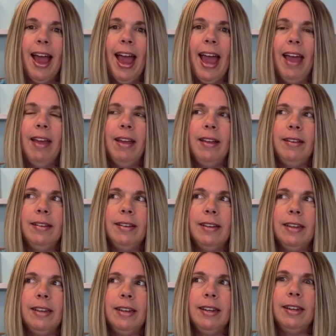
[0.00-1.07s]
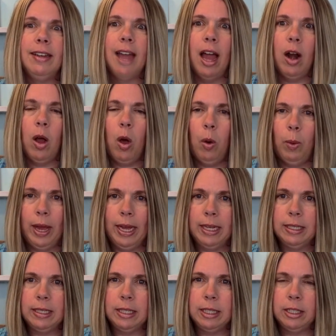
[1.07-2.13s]
And not
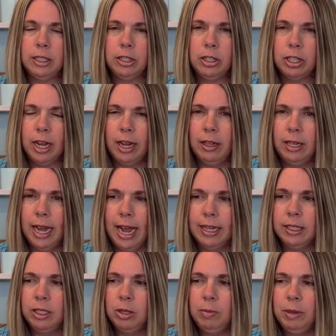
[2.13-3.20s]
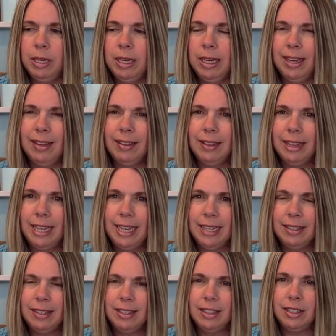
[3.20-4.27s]
always. Your child has to be at
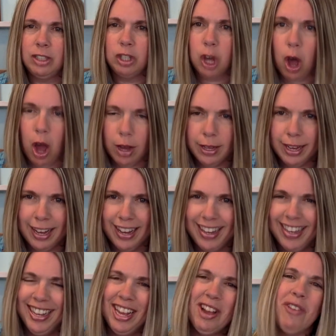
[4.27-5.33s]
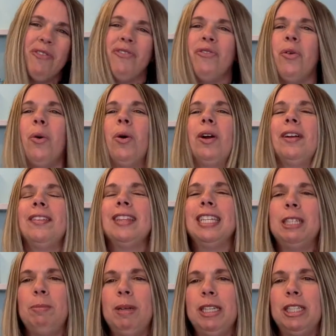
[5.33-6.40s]
least talking for the
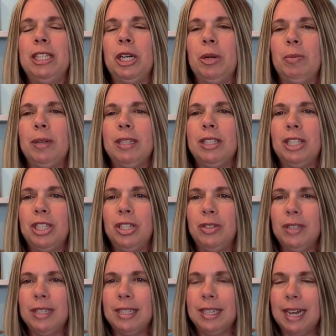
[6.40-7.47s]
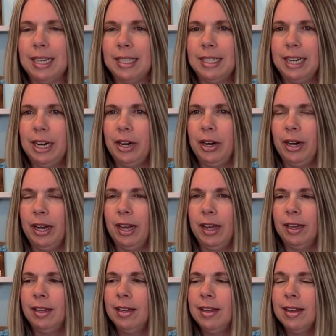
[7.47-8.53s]
speech therapist to do this next
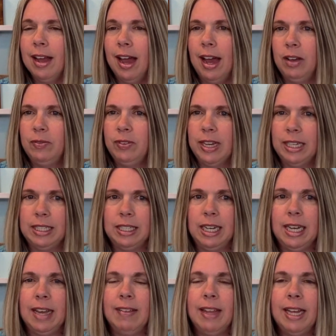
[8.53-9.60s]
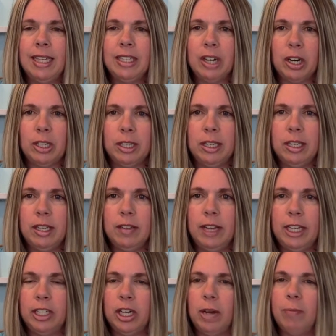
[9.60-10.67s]
area of testing, and that is
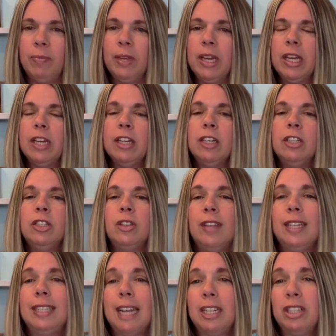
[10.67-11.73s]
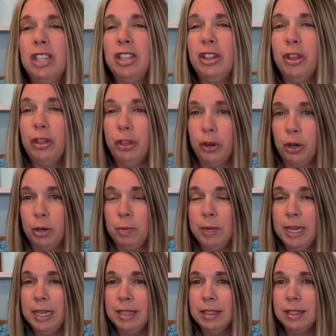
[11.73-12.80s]
articulation. So that's actually the 3rd
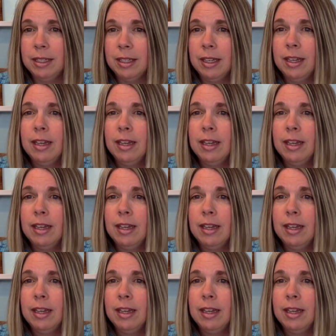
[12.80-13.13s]
piece